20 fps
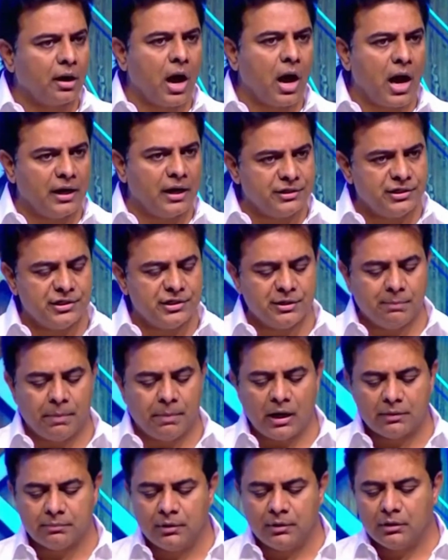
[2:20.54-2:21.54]
IT
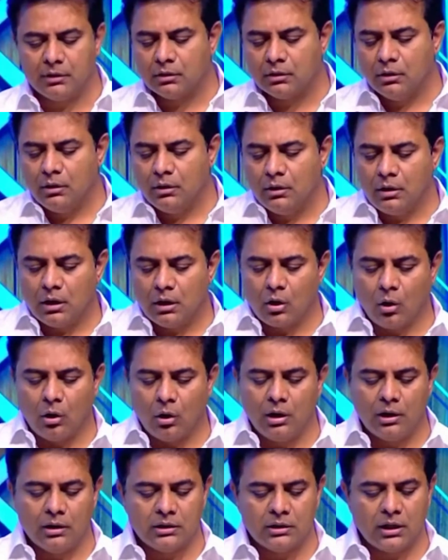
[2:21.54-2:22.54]
department
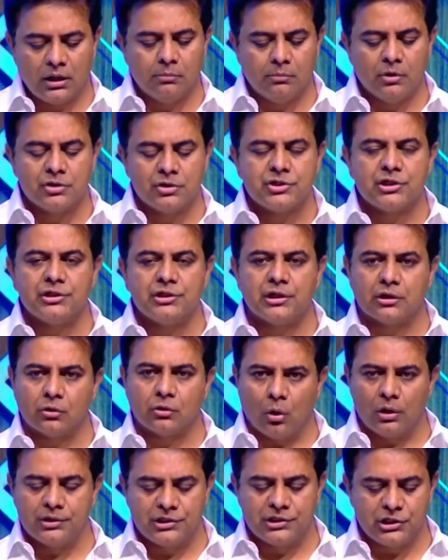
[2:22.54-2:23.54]
called the Emerging
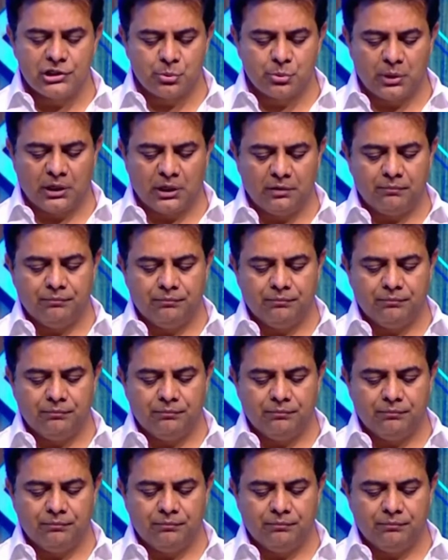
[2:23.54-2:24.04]
Technologies Wing,